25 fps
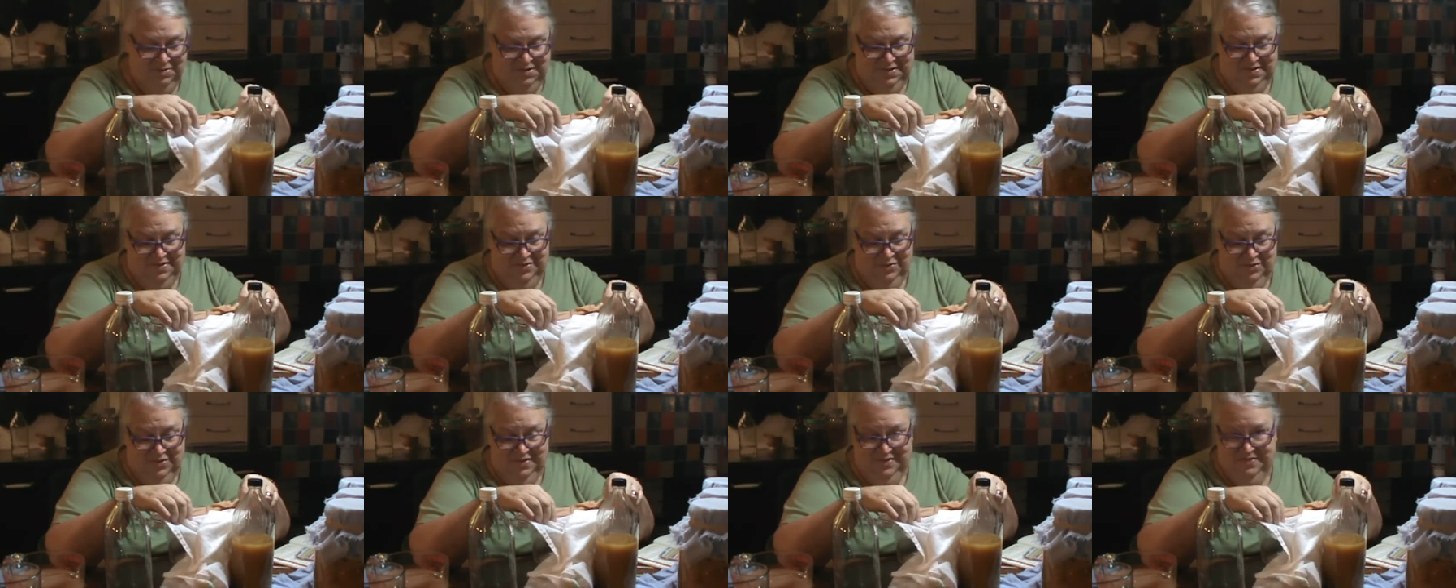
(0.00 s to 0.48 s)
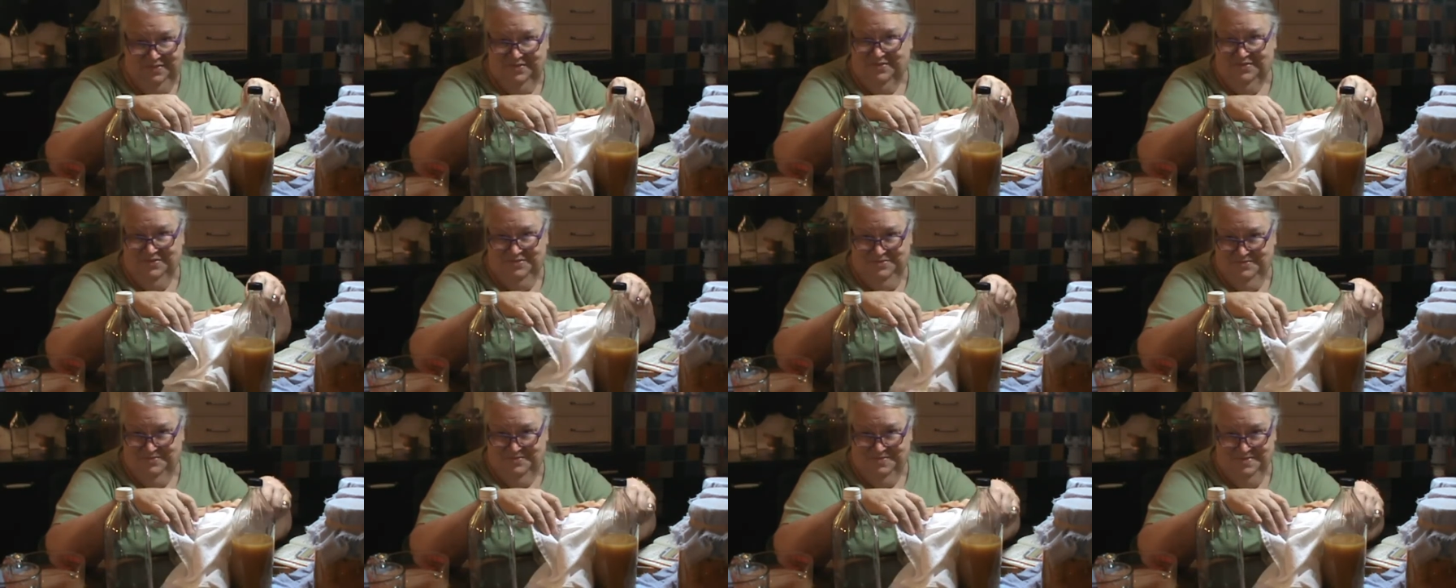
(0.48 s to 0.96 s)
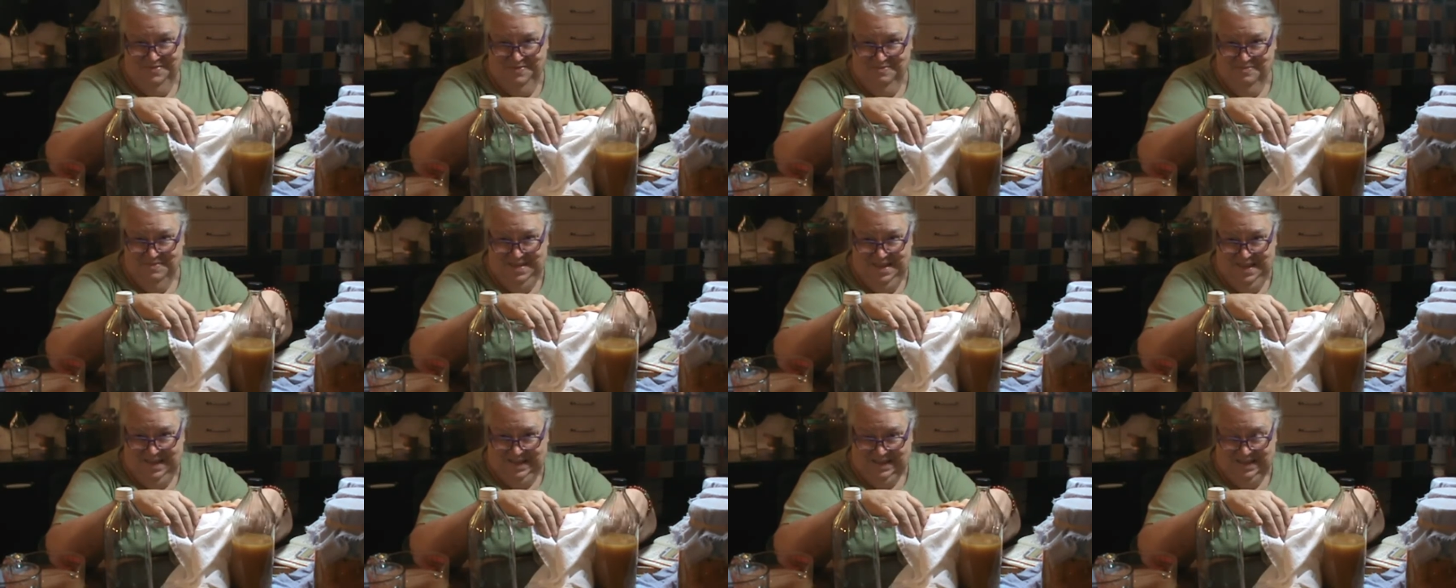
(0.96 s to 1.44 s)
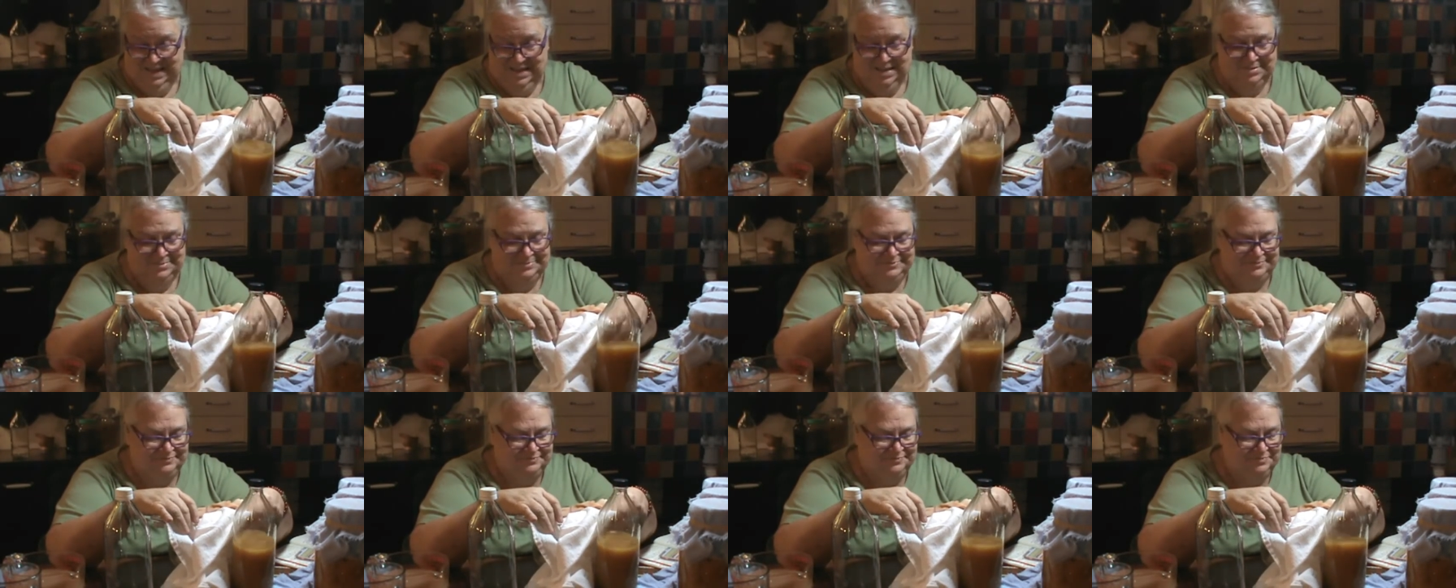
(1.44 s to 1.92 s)
be sort of, yeah.
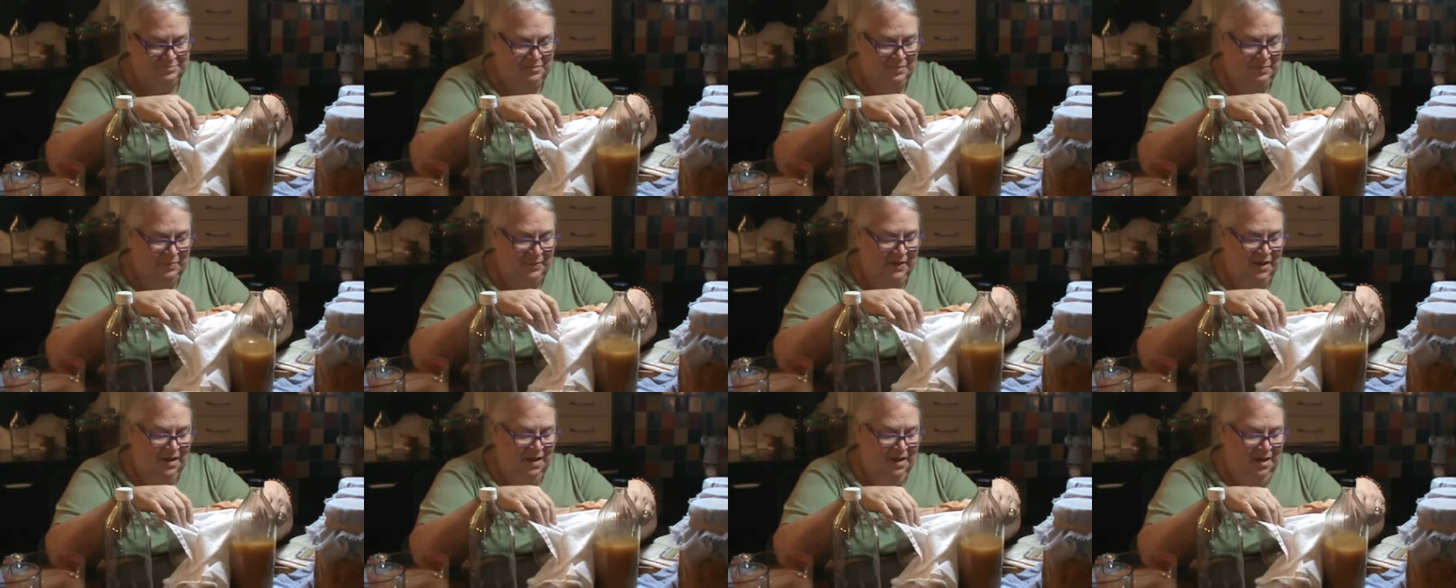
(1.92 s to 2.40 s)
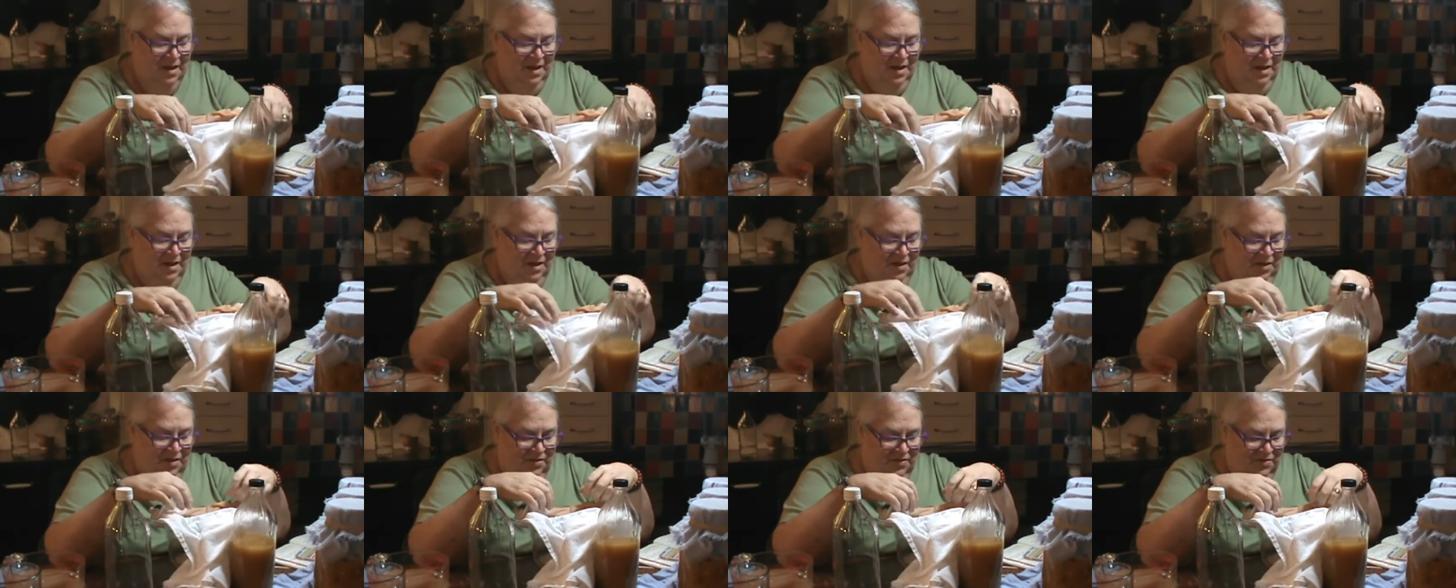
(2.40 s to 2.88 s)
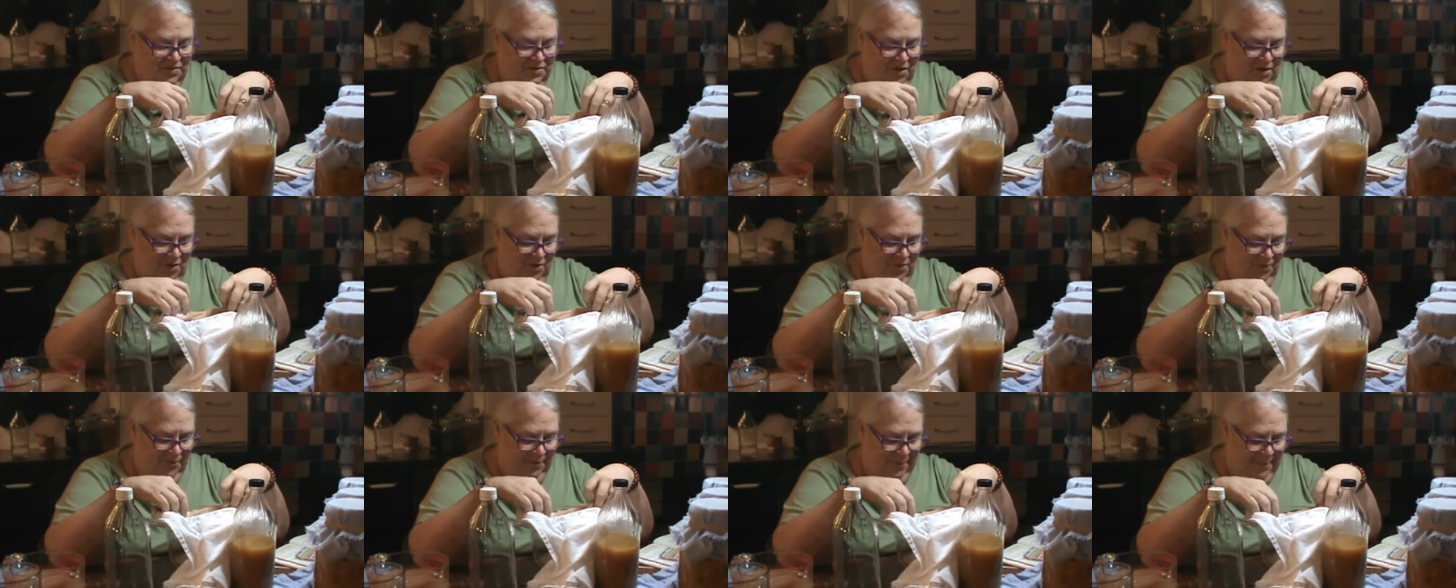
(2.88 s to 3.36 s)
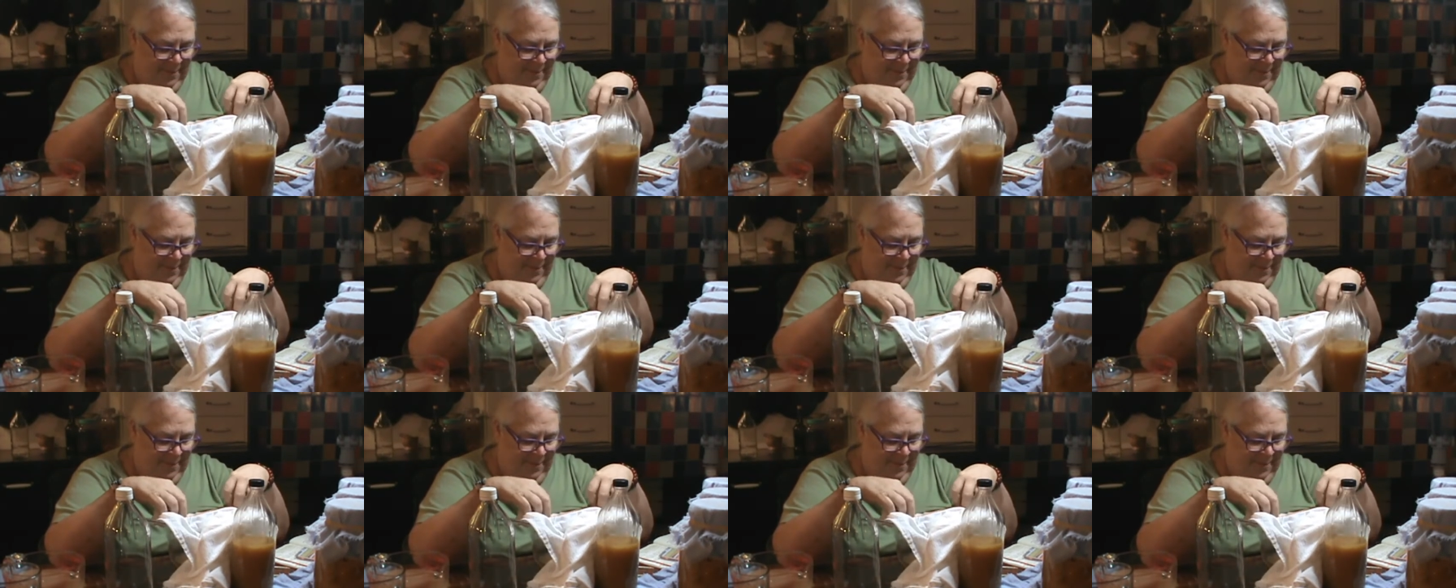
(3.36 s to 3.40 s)
So